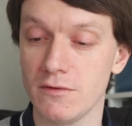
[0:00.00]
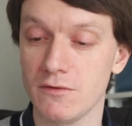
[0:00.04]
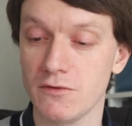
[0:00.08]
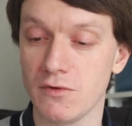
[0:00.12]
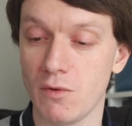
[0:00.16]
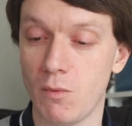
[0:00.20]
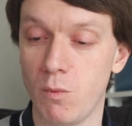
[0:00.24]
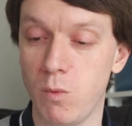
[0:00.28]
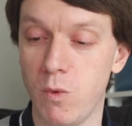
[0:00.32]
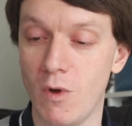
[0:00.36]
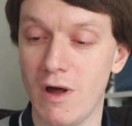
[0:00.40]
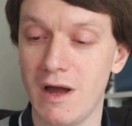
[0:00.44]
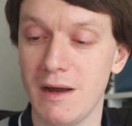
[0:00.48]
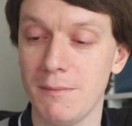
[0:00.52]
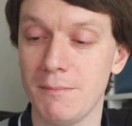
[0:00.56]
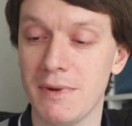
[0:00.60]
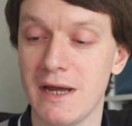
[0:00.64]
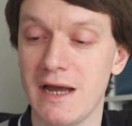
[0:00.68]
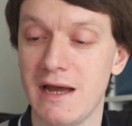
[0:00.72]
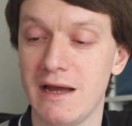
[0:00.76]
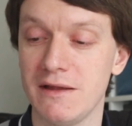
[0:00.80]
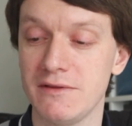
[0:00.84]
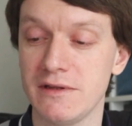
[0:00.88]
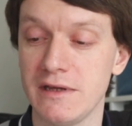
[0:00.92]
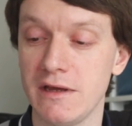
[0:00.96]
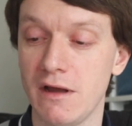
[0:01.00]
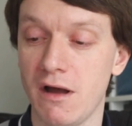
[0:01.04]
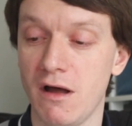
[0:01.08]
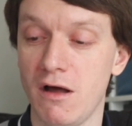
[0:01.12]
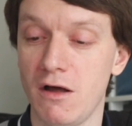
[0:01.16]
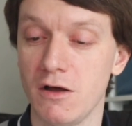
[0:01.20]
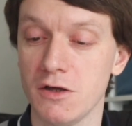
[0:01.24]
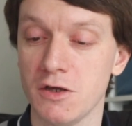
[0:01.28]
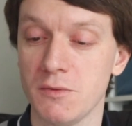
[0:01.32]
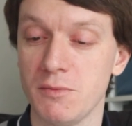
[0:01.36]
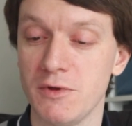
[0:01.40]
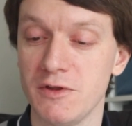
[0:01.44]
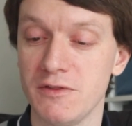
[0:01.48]
to wipe out the
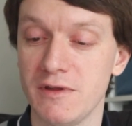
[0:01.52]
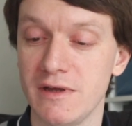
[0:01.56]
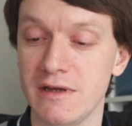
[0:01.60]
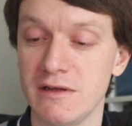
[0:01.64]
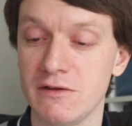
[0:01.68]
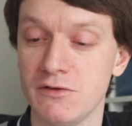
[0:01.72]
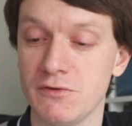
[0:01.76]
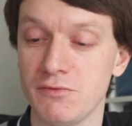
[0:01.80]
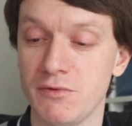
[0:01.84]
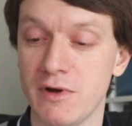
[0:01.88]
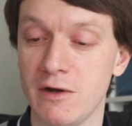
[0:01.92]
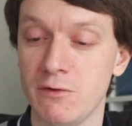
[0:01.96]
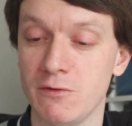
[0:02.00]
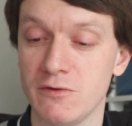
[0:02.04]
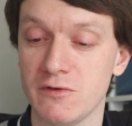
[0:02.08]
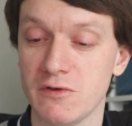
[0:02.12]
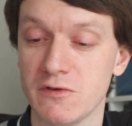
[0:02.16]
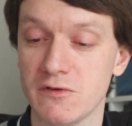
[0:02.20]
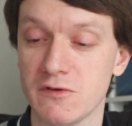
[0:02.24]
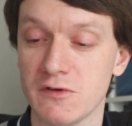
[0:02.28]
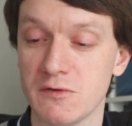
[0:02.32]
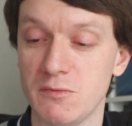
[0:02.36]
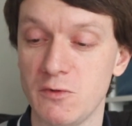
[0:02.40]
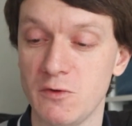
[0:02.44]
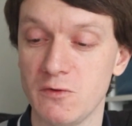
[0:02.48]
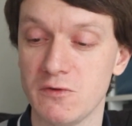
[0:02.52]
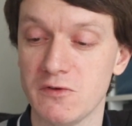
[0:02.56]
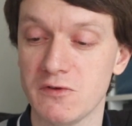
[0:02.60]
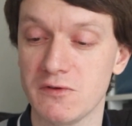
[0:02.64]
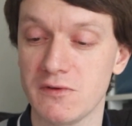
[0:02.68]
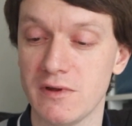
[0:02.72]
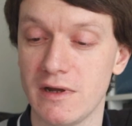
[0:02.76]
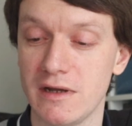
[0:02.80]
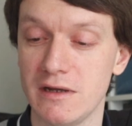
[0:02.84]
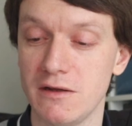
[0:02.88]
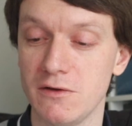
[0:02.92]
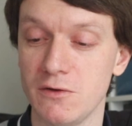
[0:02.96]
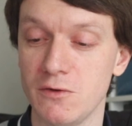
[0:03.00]
argument Israel is a small
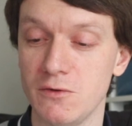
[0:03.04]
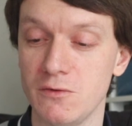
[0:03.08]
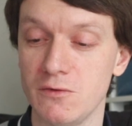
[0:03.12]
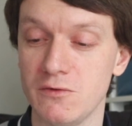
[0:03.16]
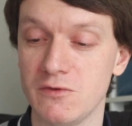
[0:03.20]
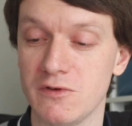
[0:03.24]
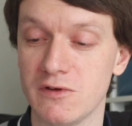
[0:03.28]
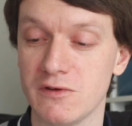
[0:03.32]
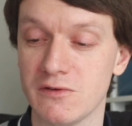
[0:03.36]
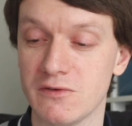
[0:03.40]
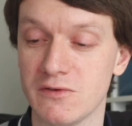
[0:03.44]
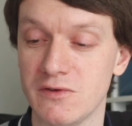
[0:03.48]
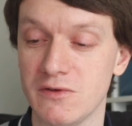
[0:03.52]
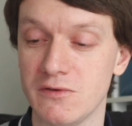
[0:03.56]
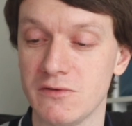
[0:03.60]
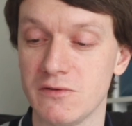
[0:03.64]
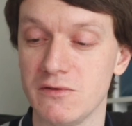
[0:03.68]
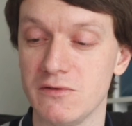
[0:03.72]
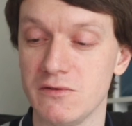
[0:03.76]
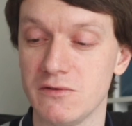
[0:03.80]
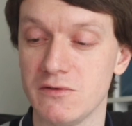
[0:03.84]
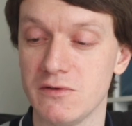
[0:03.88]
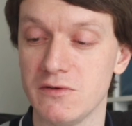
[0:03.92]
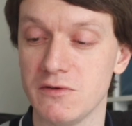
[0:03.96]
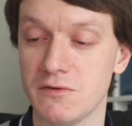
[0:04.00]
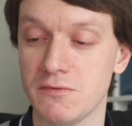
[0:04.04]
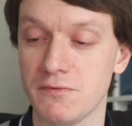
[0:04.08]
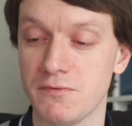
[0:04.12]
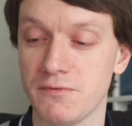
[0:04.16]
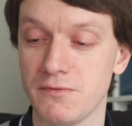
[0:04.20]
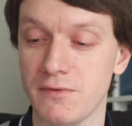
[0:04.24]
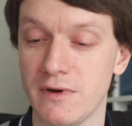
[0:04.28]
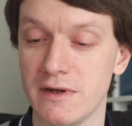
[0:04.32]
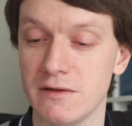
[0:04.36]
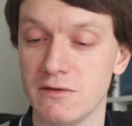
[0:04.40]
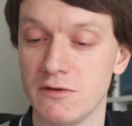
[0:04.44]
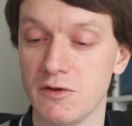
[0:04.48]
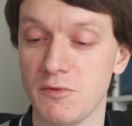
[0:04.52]
state whose existence is
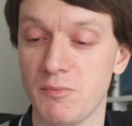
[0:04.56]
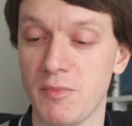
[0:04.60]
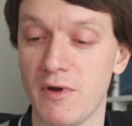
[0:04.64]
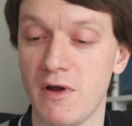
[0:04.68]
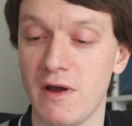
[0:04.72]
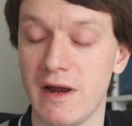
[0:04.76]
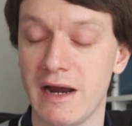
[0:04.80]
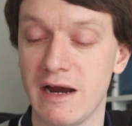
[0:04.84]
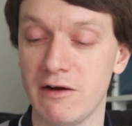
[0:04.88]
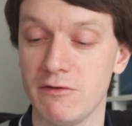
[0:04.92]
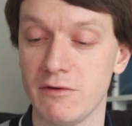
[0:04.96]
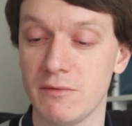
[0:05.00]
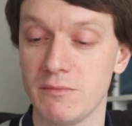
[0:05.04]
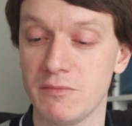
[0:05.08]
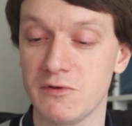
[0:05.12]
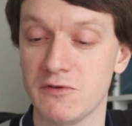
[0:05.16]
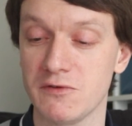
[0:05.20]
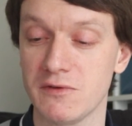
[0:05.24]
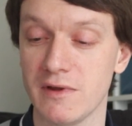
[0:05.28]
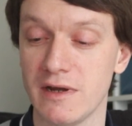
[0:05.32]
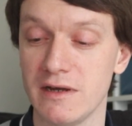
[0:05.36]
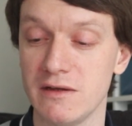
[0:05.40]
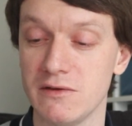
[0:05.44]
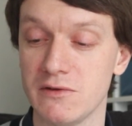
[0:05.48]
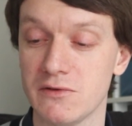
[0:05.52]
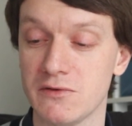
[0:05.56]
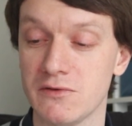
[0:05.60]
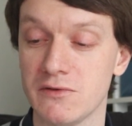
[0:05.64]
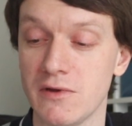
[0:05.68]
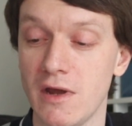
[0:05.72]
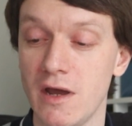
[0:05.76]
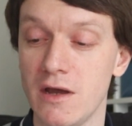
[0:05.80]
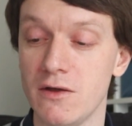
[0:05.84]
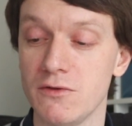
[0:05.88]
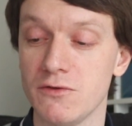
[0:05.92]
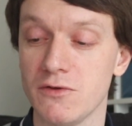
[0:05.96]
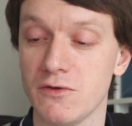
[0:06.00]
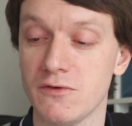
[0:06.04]
threatened by Arab states,
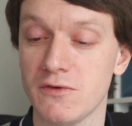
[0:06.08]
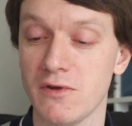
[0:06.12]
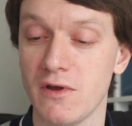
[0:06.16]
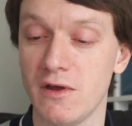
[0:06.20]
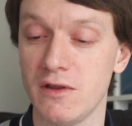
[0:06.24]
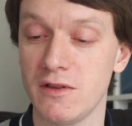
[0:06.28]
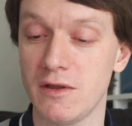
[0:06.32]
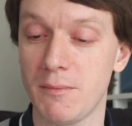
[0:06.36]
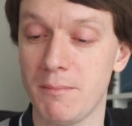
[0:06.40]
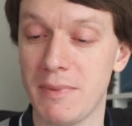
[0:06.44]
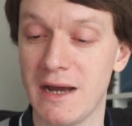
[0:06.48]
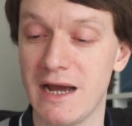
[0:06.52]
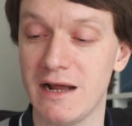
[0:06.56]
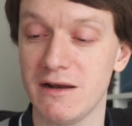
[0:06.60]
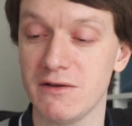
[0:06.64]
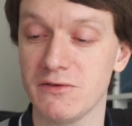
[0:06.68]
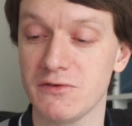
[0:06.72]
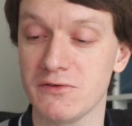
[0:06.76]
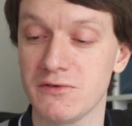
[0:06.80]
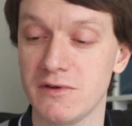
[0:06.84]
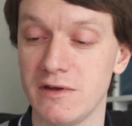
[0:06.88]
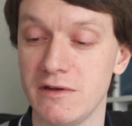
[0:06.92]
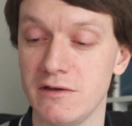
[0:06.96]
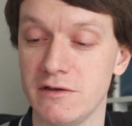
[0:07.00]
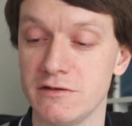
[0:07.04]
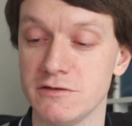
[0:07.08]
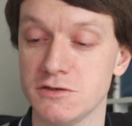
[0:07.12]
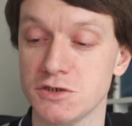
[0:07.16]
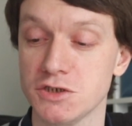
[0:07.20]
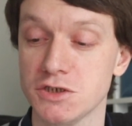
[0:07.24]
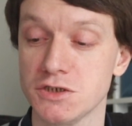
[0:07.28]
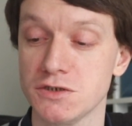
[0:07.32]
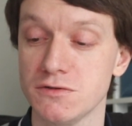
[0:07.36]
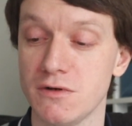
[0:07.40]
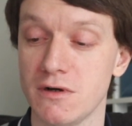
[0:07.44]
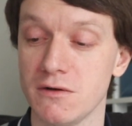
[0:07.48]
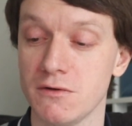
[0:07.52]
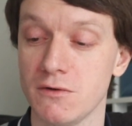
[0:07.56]
to turn the Palestinian
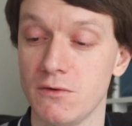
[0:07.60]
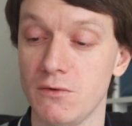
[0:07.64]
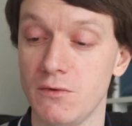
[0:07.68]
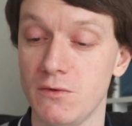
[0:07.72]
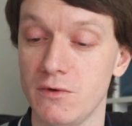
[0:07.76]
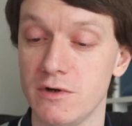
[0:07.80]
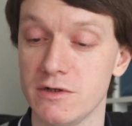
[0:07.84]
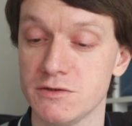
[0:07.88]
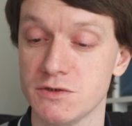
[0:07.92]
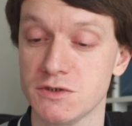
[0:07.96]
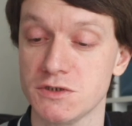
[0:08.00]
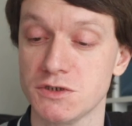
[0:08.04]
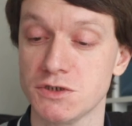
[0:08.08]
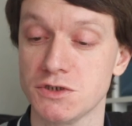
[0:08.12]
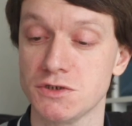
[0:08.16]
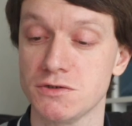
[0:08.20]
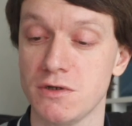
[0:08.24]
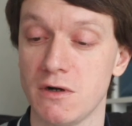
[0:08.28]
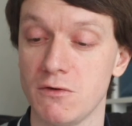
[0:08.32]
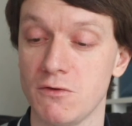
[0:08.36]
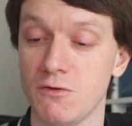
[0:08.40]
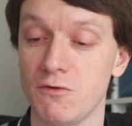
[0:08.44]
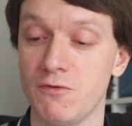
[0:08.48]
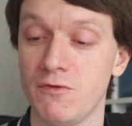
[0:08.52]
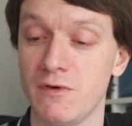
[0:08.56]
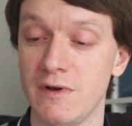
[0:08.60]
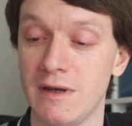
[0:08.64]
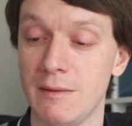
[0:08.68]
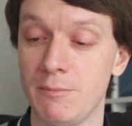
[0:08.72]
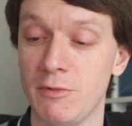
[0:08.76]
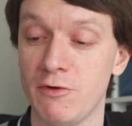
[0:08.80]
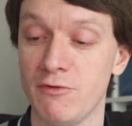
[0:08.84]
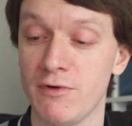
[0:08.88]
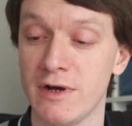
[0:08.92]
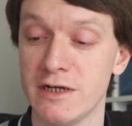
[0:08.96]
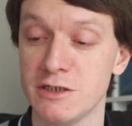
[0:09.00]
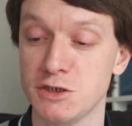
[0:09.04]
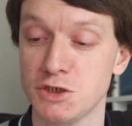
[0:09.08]
struggle as a struggle for
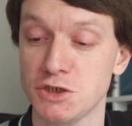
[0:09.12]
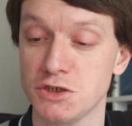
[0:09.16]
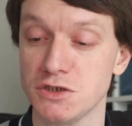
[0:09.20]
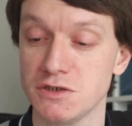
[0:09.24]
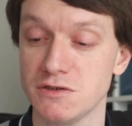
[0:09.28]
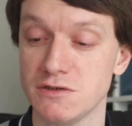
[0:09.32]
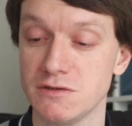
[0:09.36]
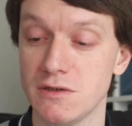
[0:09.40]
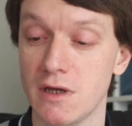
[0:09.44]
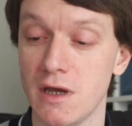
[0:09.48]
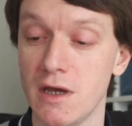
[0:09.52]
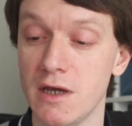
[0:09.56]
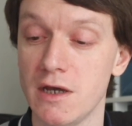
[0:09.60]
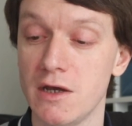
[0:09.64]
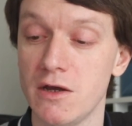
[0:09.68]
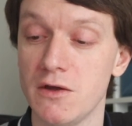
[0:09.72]
liberation,